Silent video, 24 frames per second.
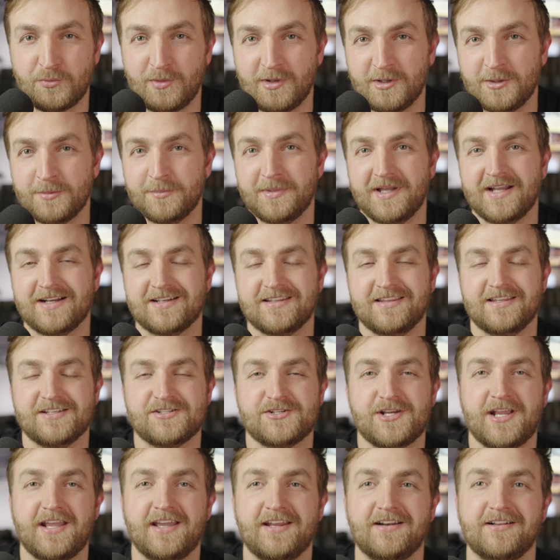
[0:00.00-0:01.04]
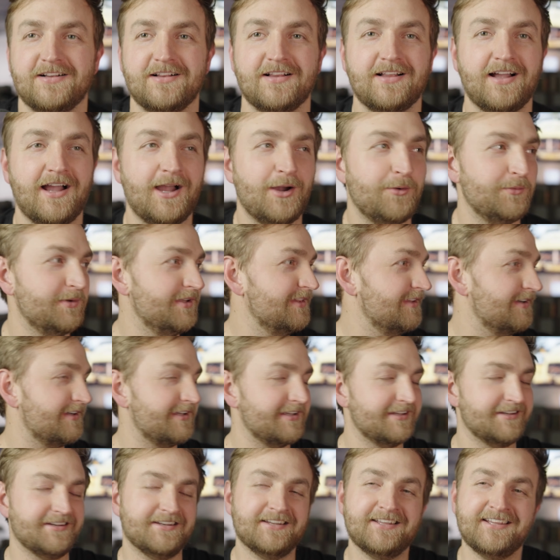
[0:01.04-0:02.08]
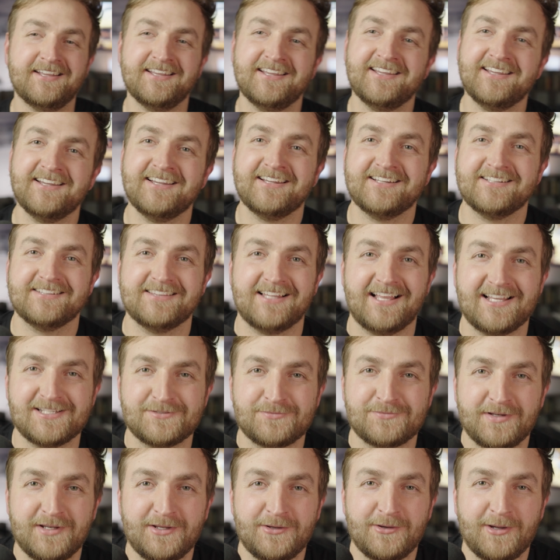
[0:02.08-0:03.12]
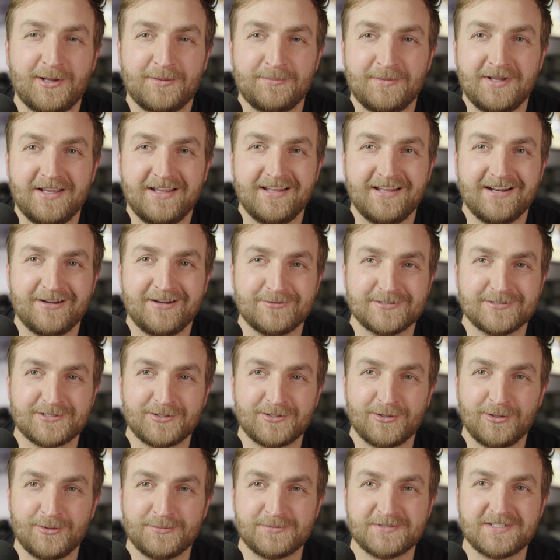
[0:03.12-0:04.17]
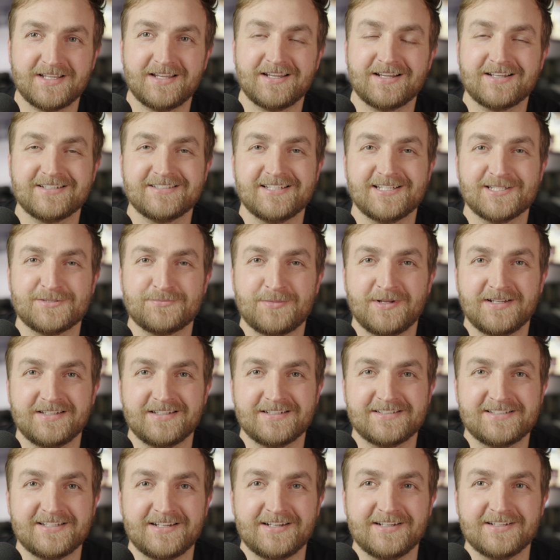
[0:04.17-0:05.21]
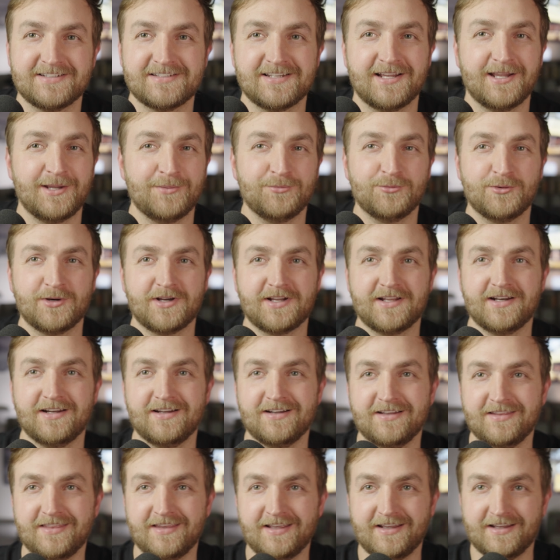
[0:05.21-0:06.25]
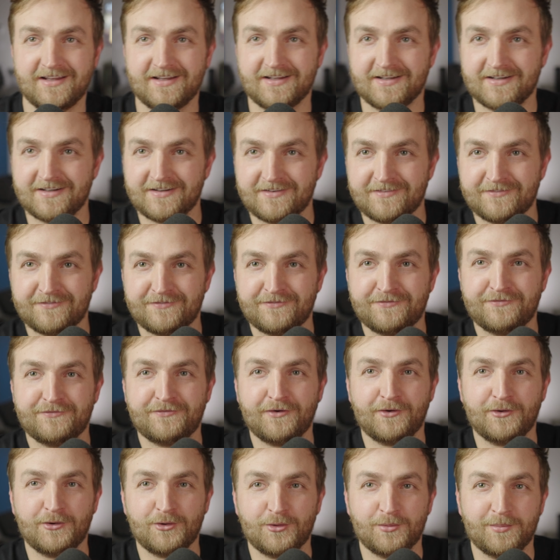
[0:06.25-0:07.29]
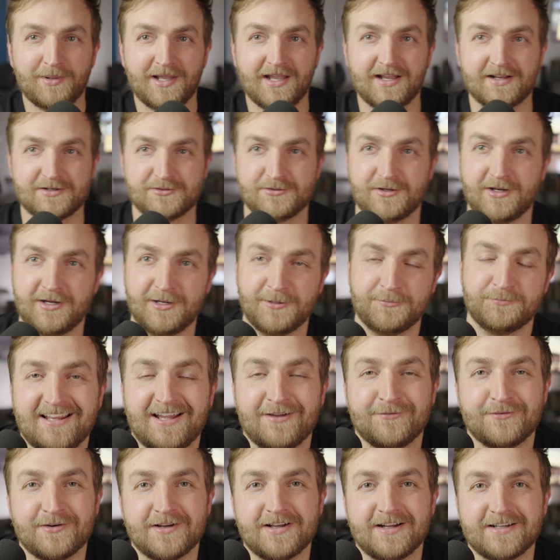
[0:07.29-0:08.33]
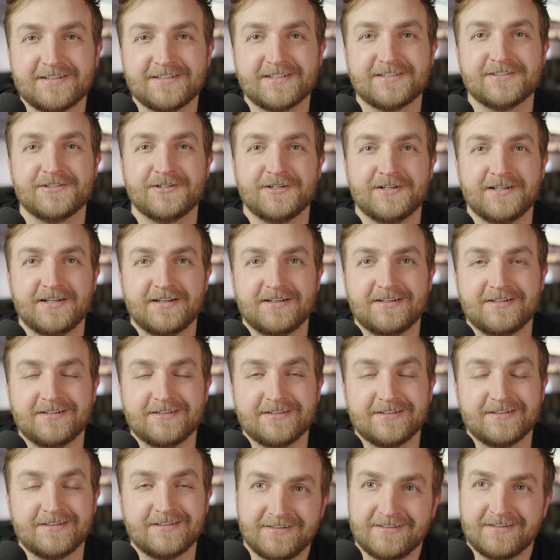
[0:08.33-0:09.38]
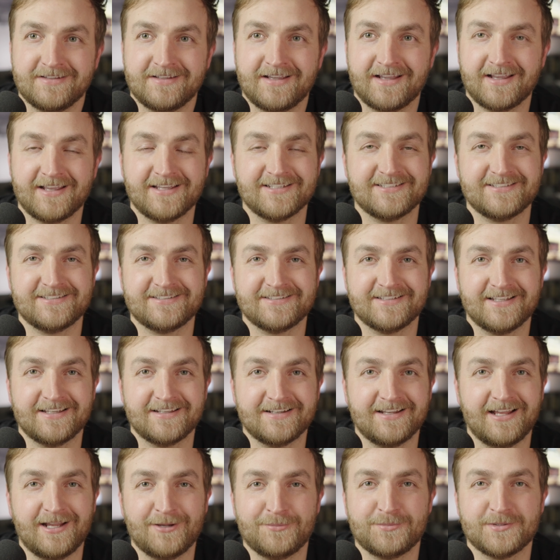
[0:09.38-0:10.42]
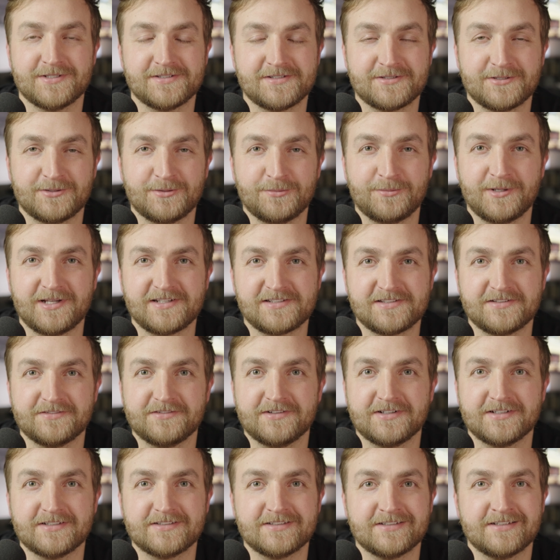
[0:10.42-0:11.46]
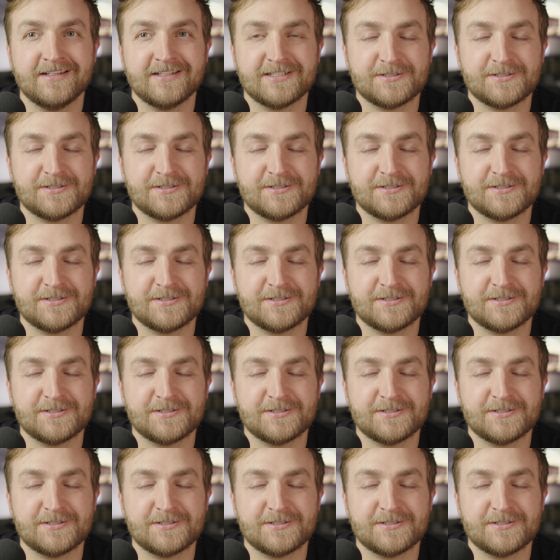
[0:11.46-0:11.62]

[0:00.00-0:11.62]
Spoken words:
Welcome back to the channel. How are we looking? Last video I made, I was so upset because I spent a ton of time working on that photo backdrop. I forgot to turn it on. I guess that happens to the best of us.